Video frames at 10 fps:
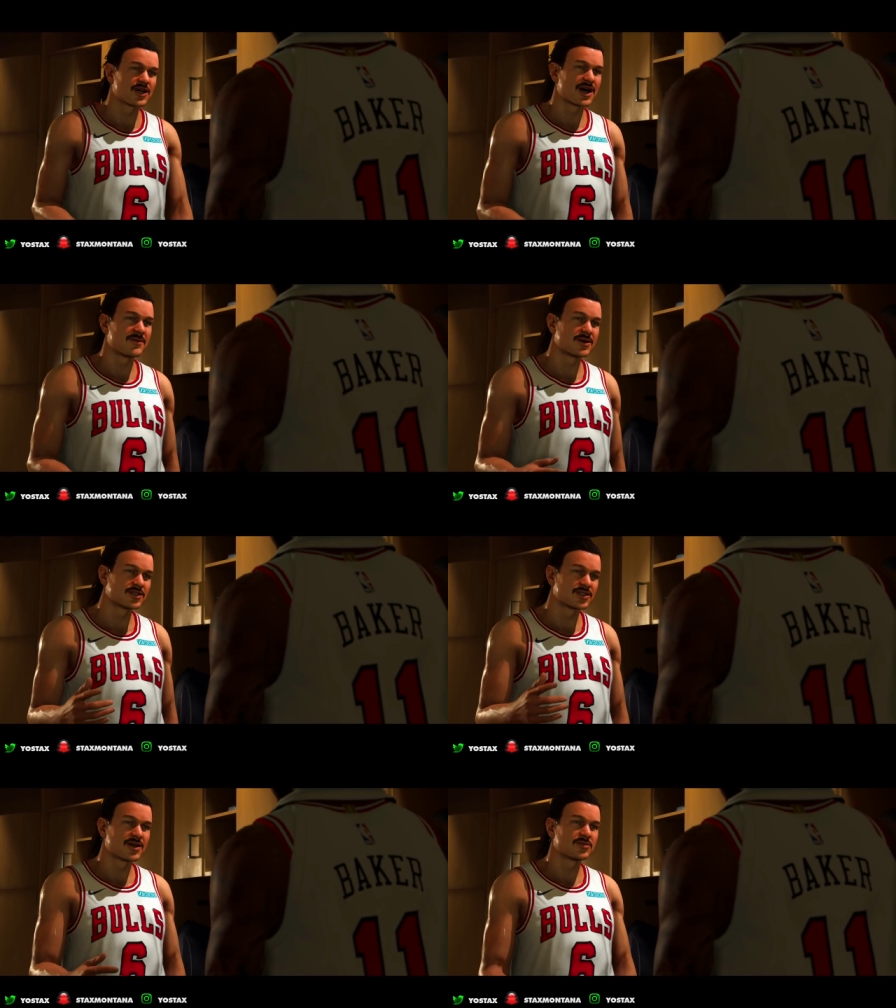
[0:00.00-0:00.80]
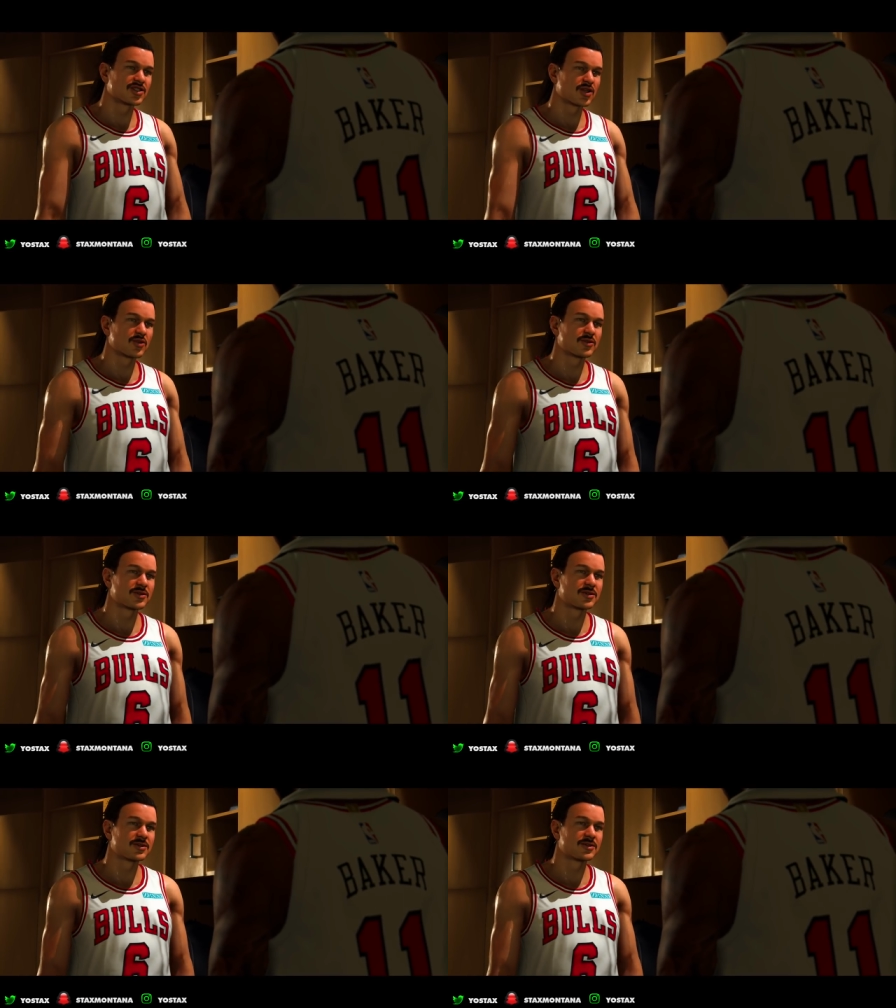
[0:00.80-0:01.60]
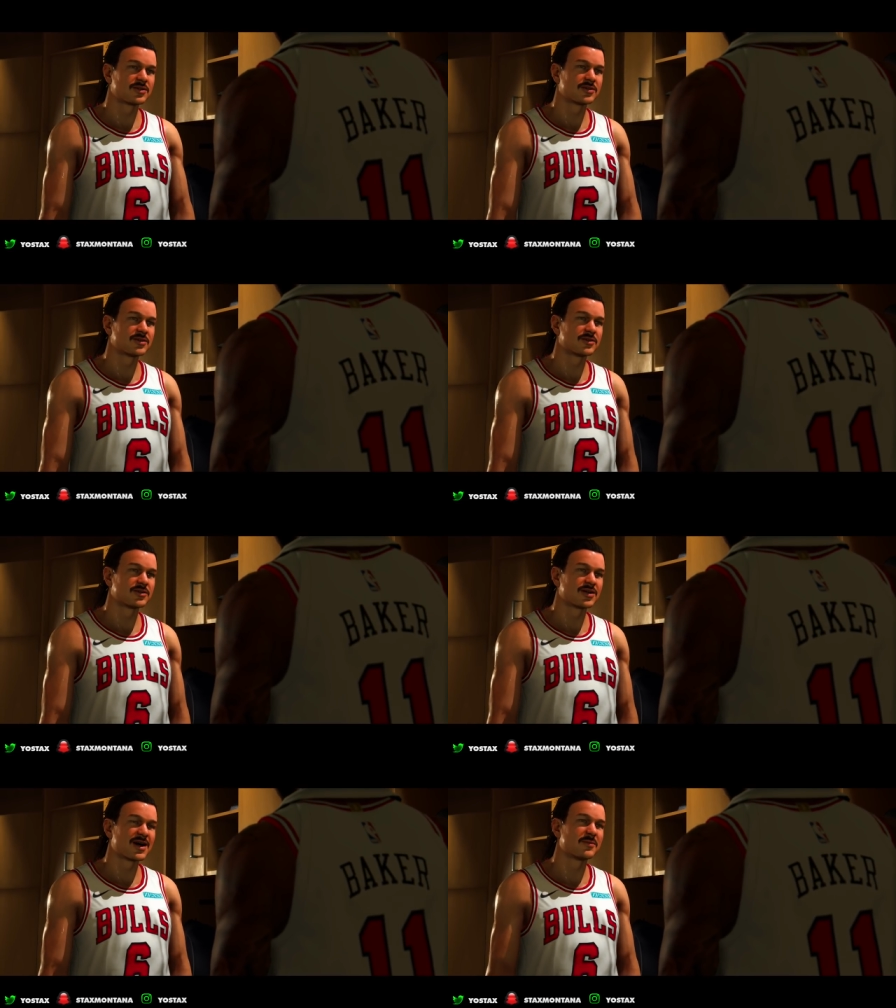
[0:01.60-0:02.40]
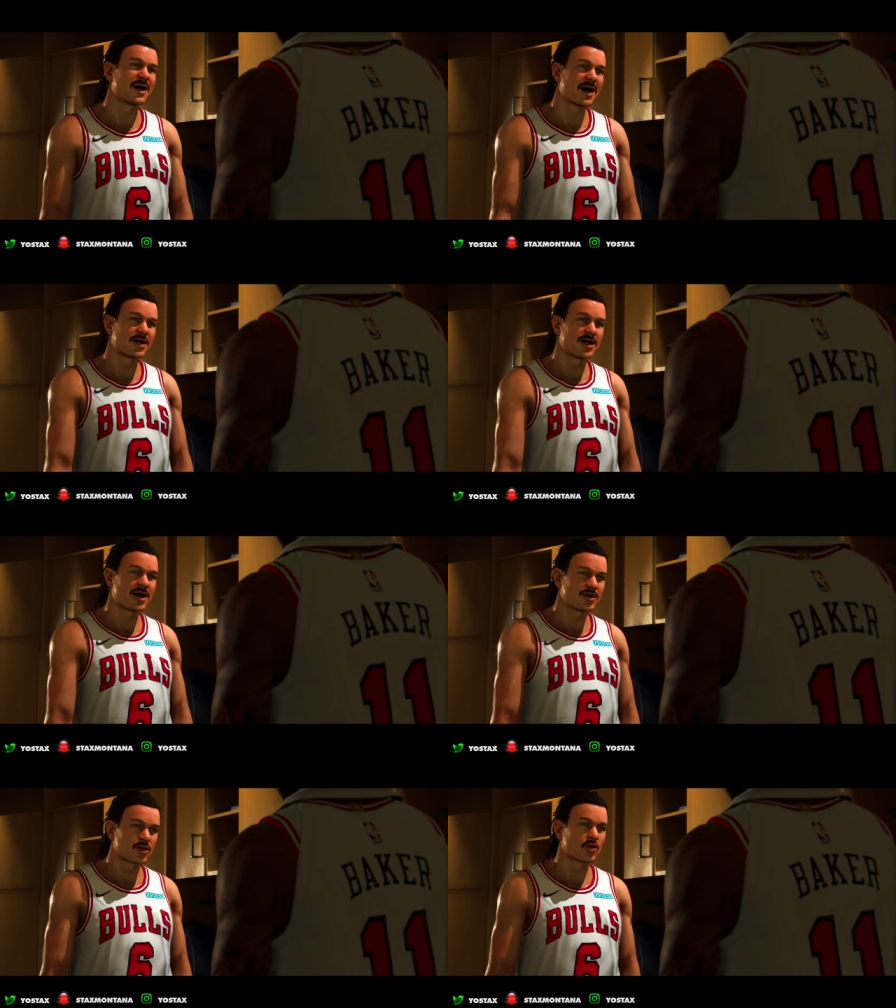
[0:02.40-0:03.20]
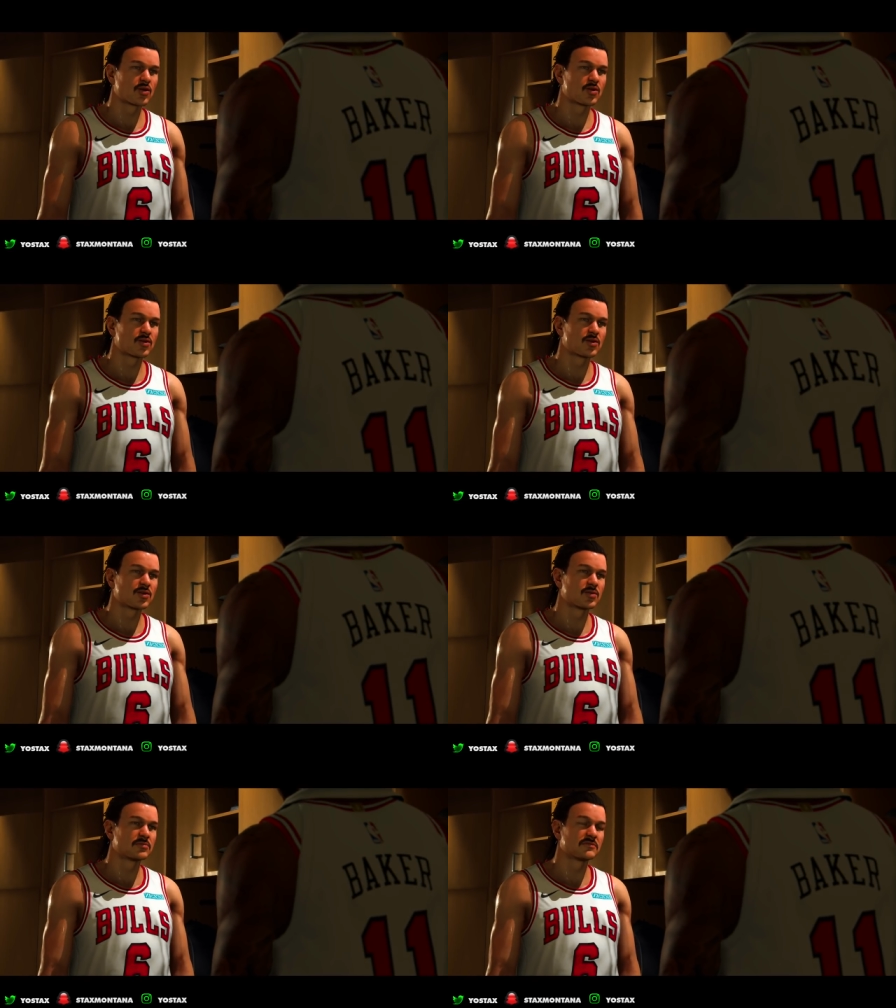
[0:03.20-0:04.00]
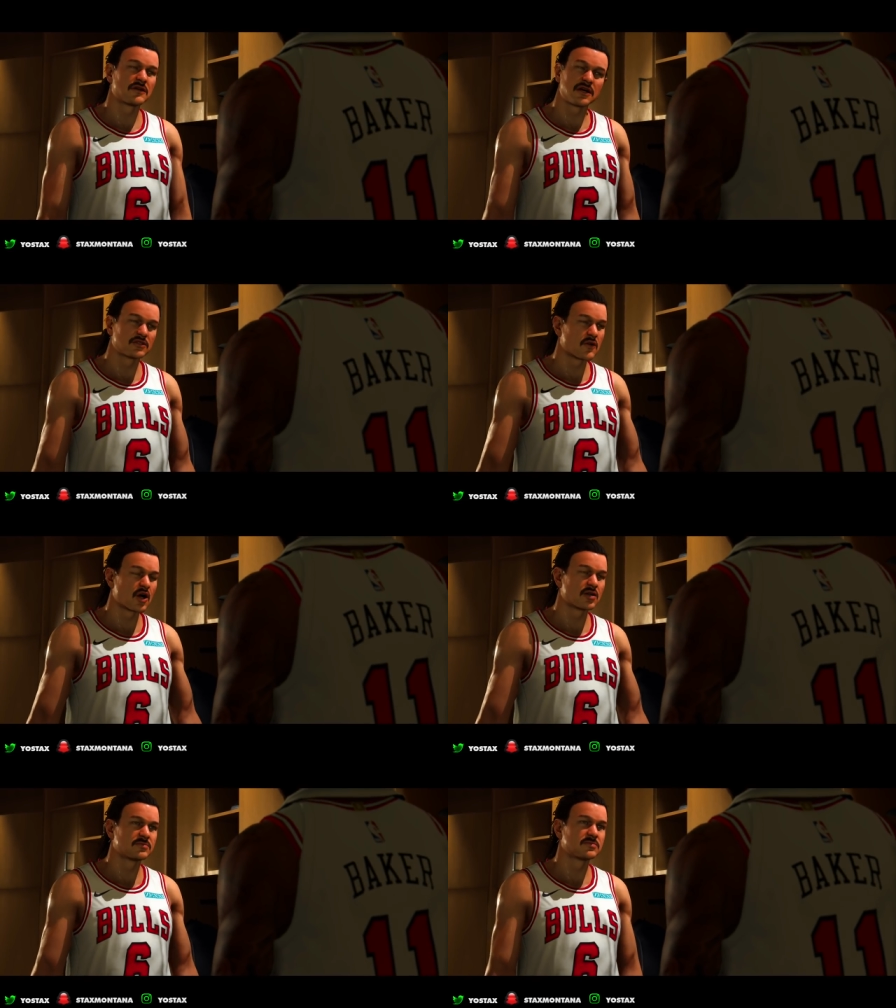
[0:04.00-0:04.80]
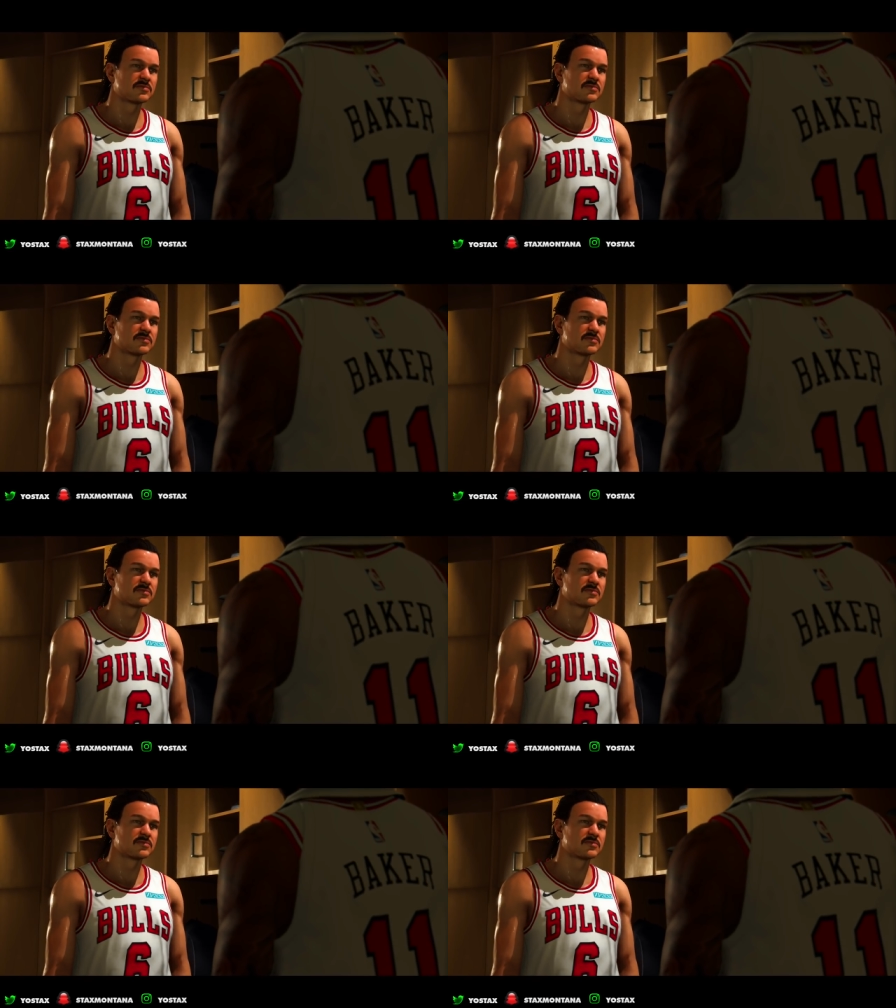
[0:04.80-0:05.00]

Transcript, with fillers: job, same as you. He may not like you, and that's all right.